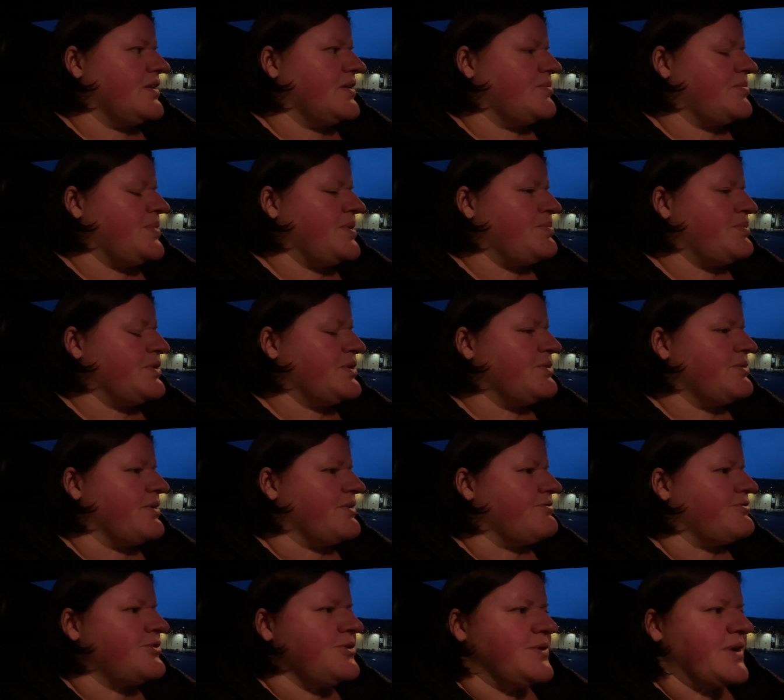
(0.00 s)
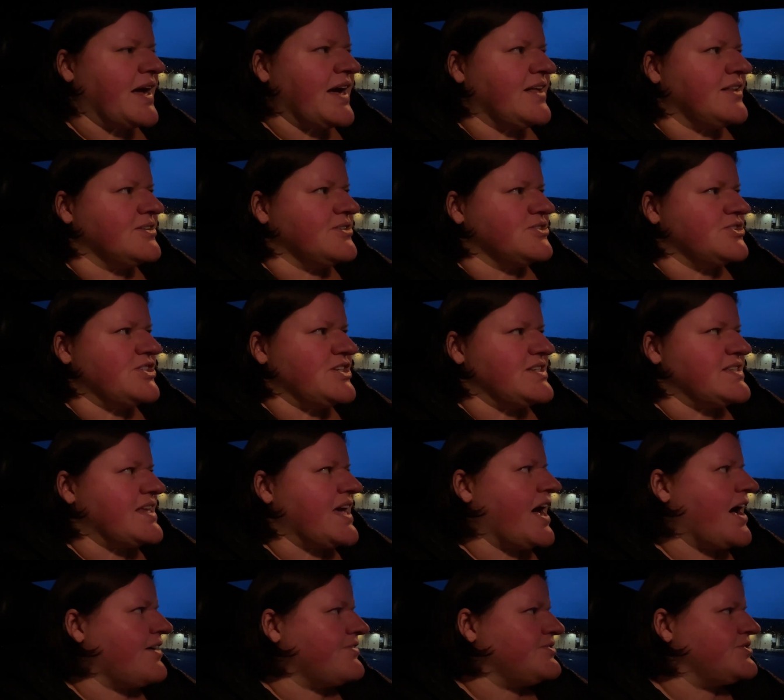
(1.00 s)
people who have food allergies
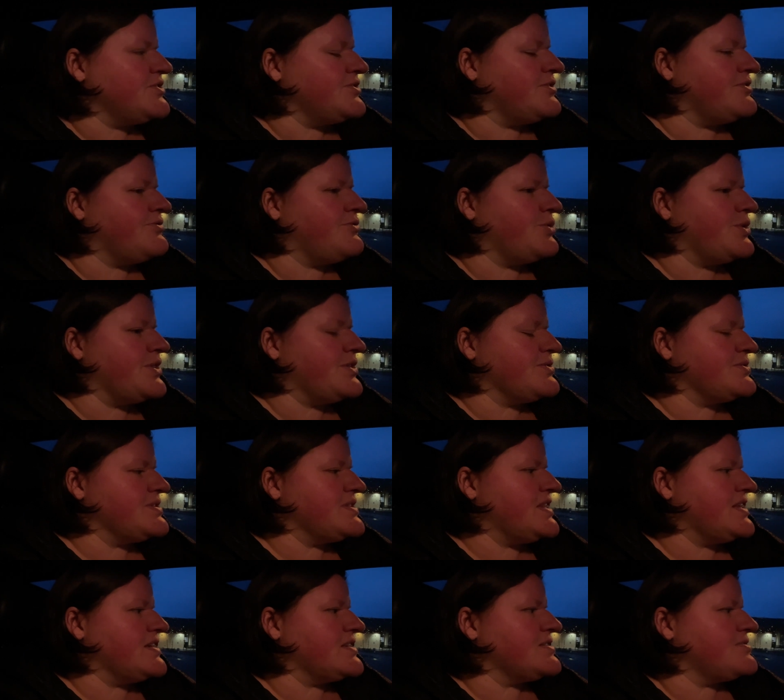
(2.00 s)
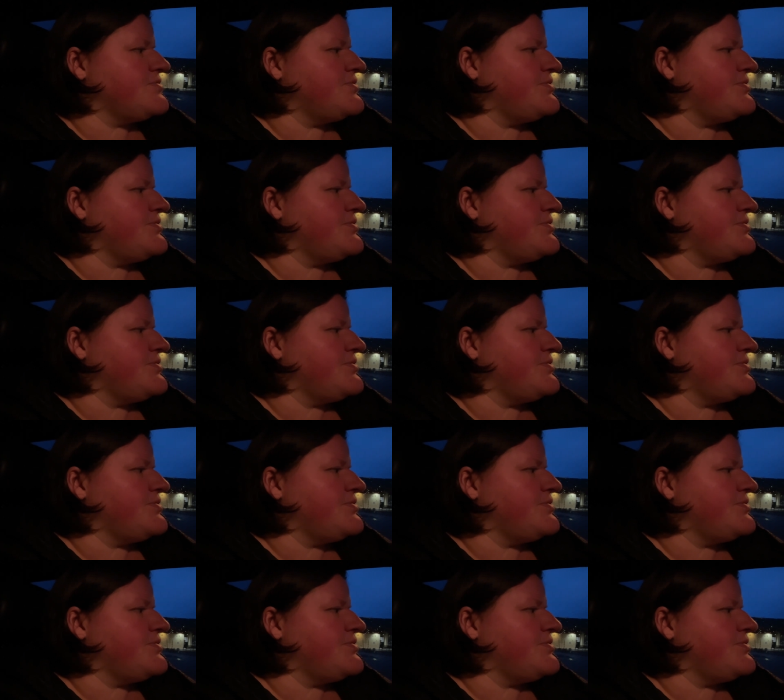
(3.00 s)
have to avoid those things.